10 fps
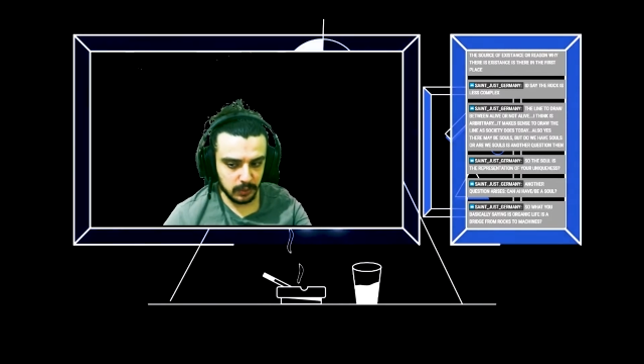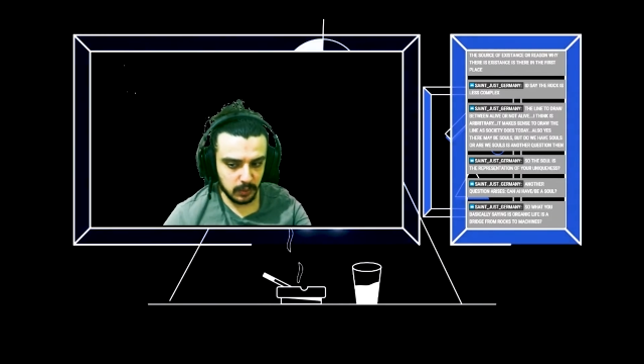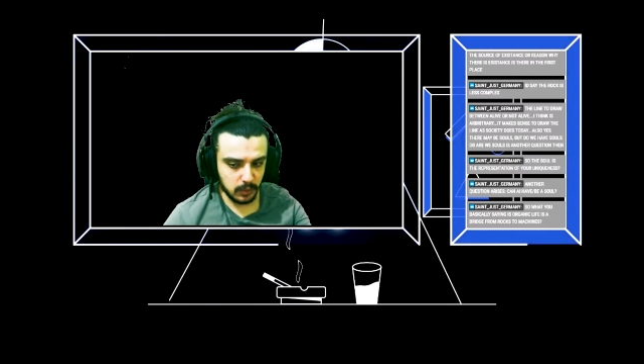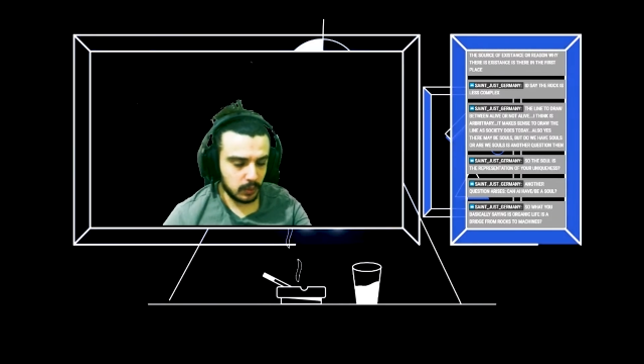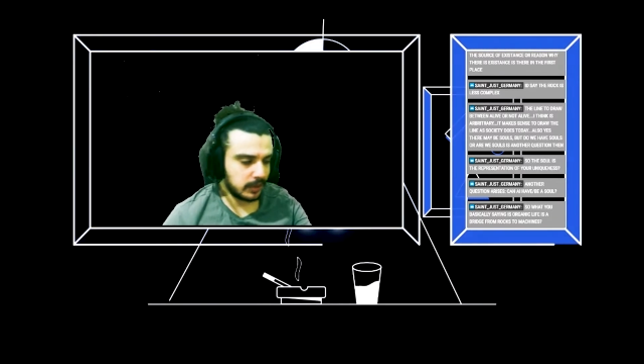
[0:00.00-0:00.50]

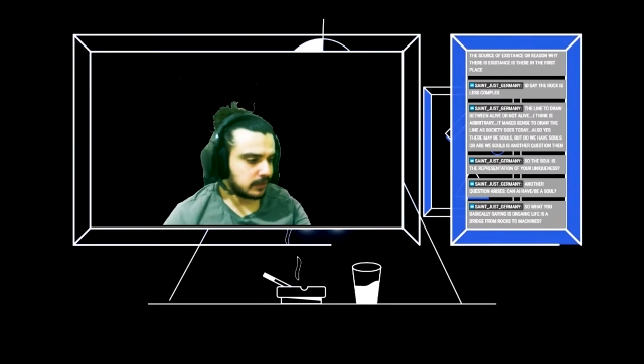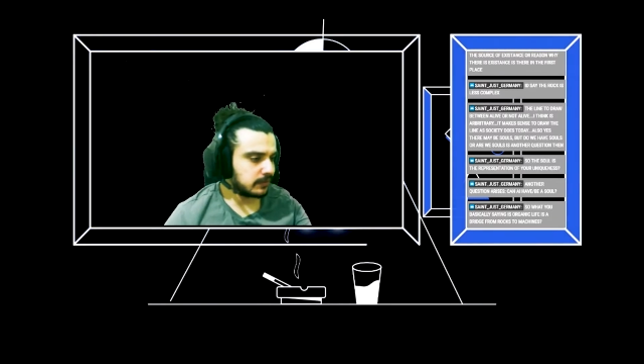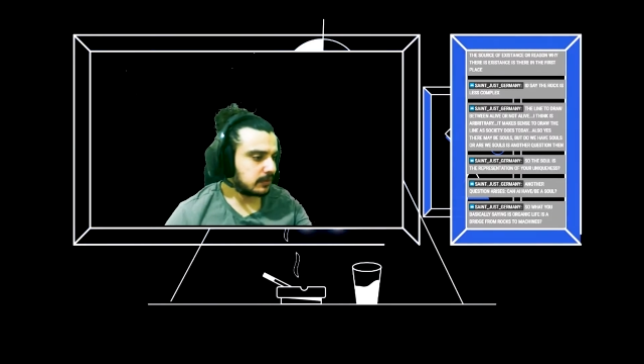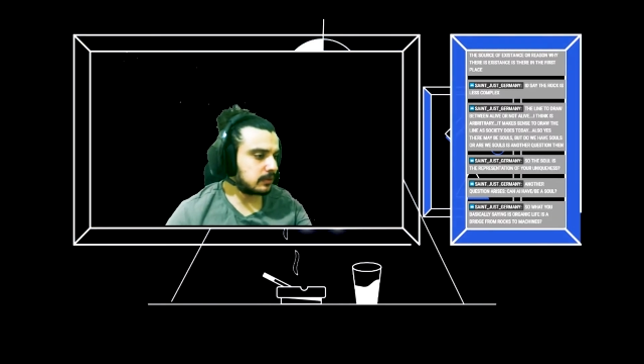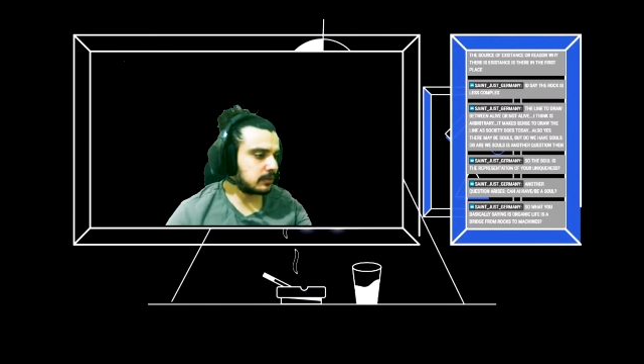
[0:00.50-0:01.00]

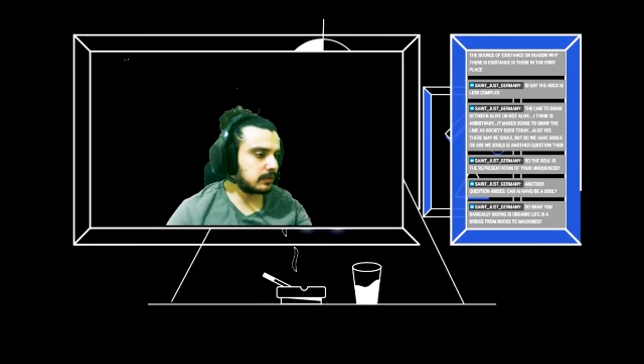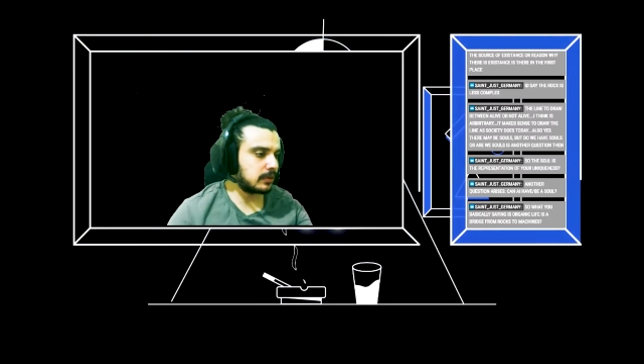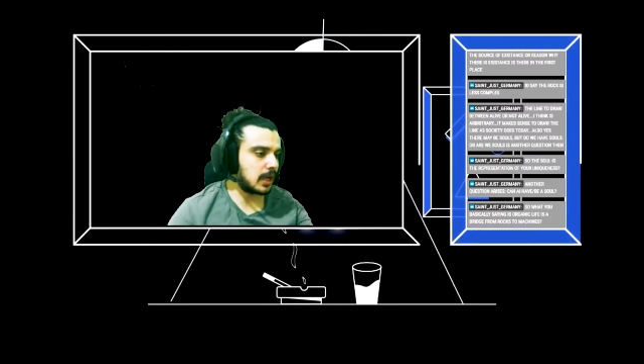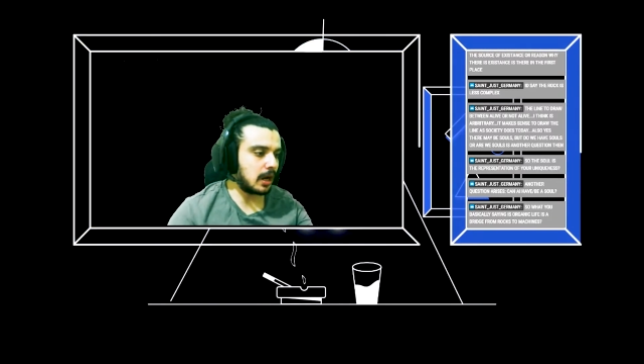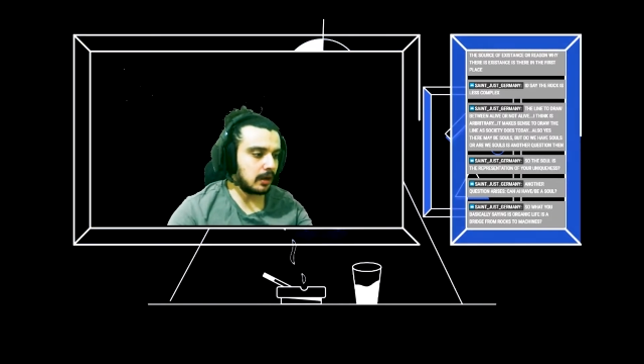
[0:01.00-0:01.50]
Whatever
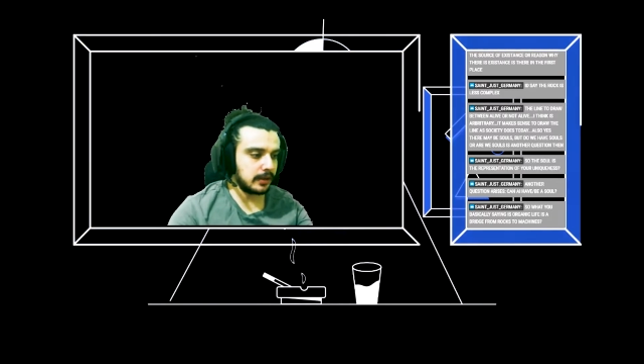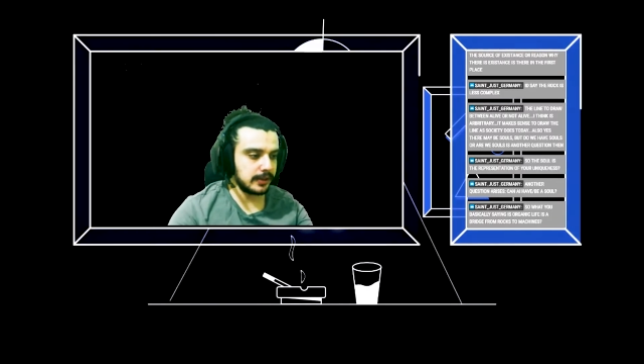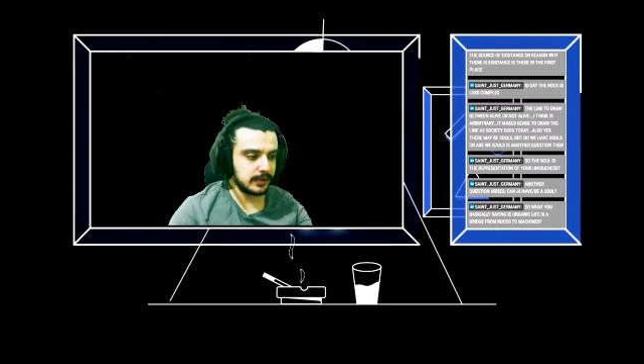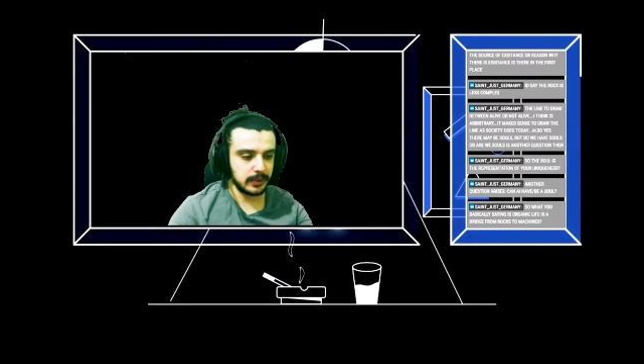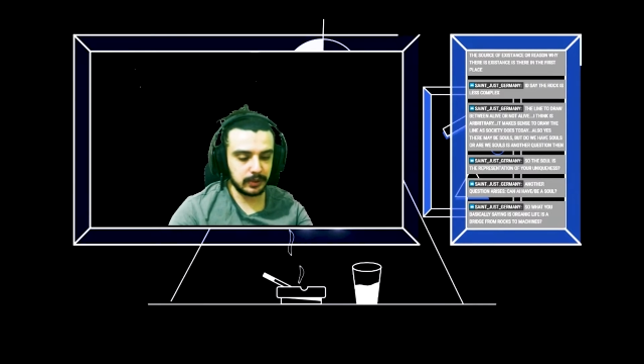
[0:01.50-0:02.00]

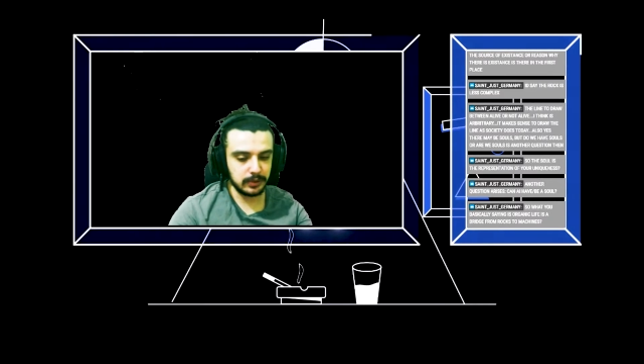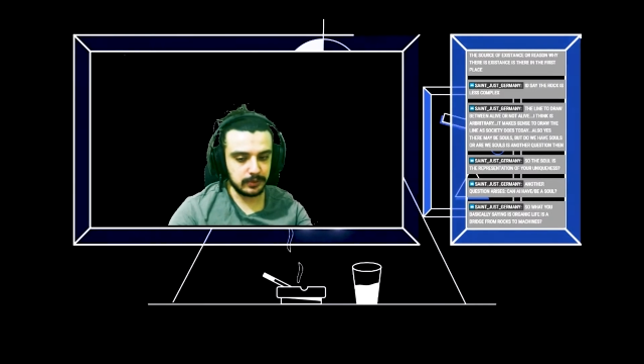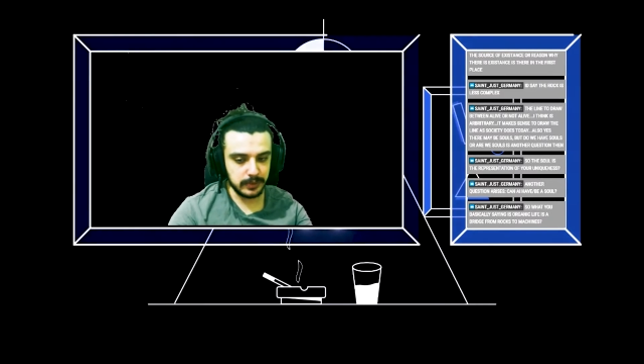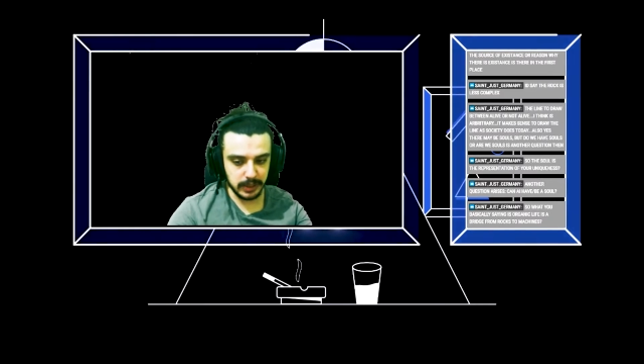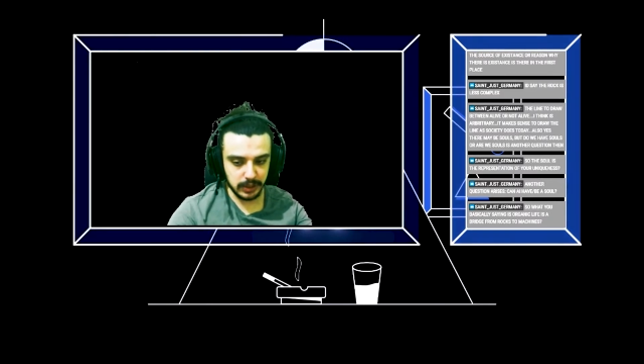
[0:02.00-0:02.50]
highs we could
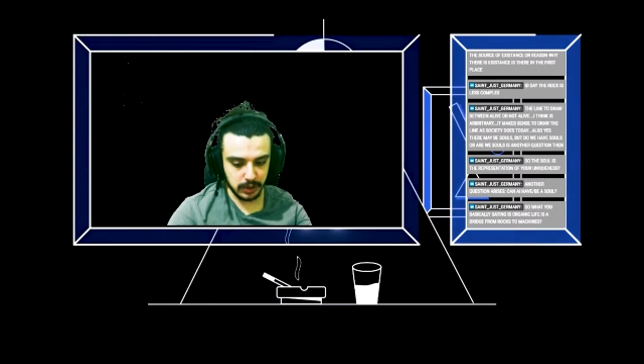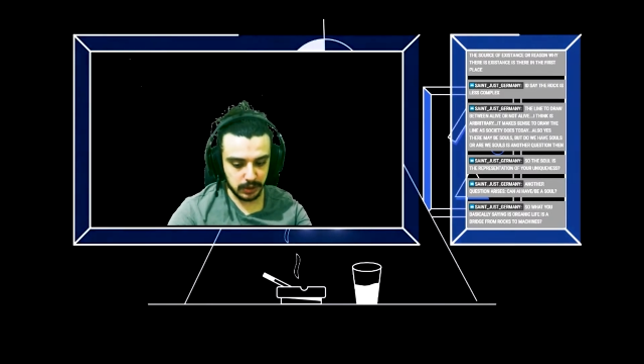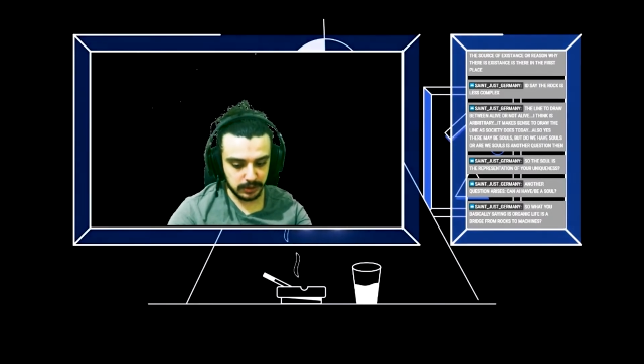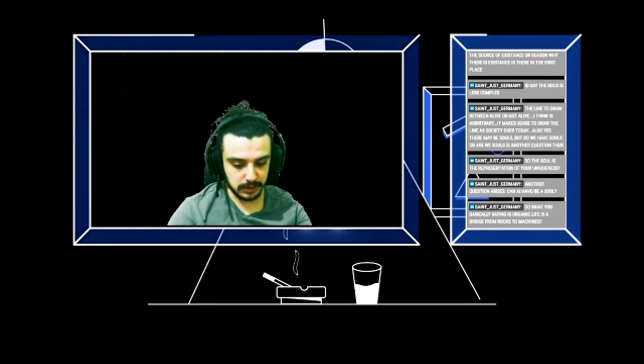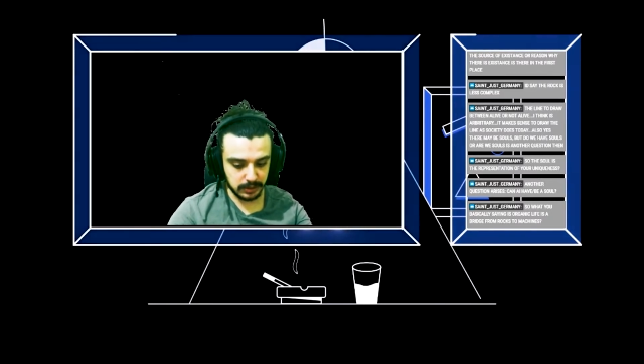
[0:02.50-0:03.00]

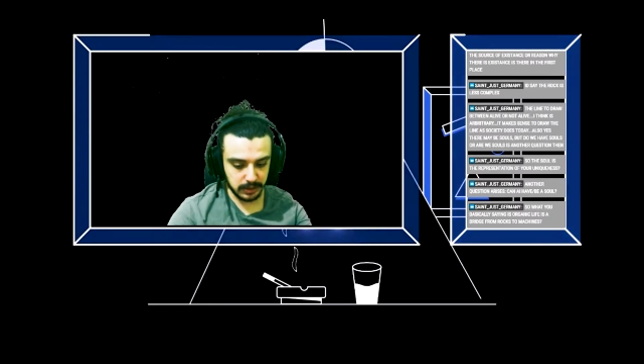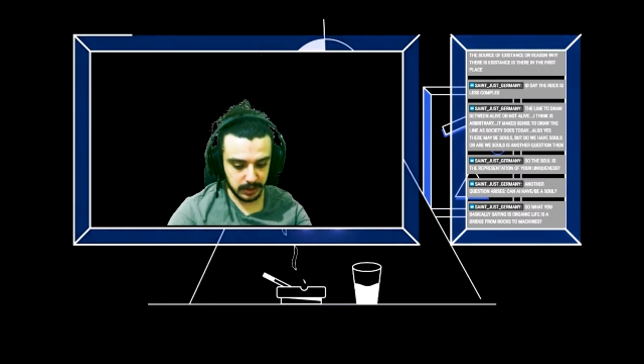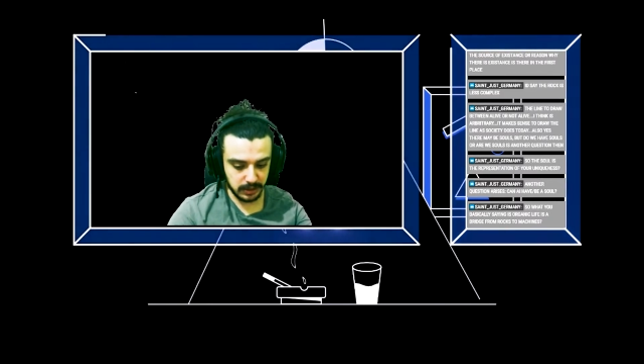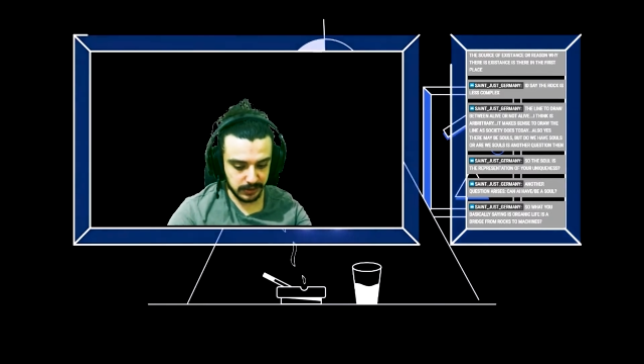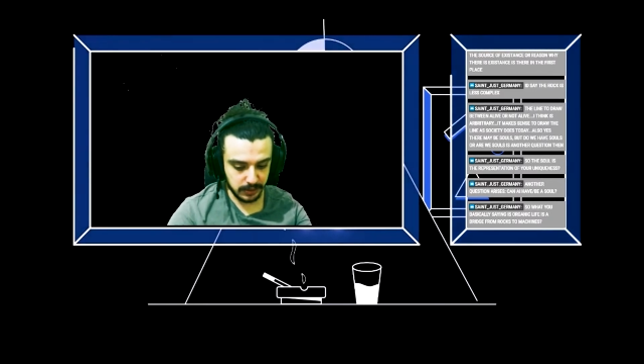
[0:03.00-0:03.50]
reach
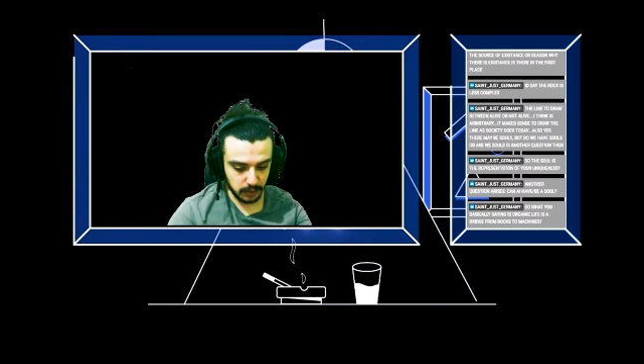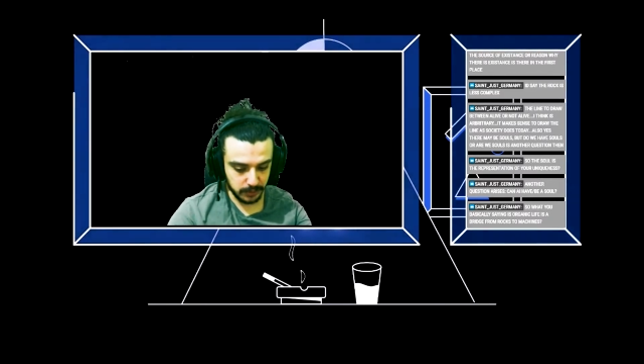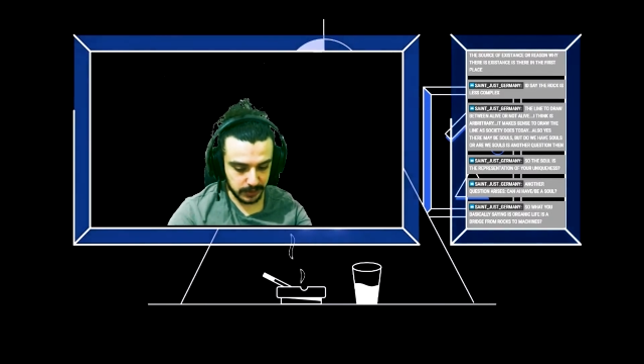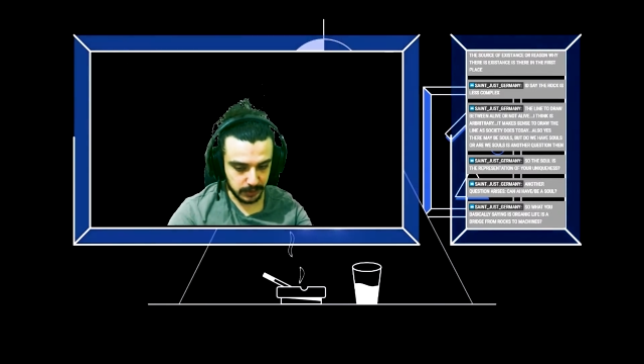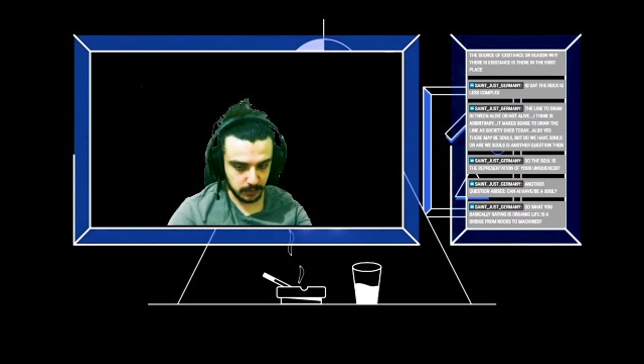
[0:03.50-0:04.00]
as humans,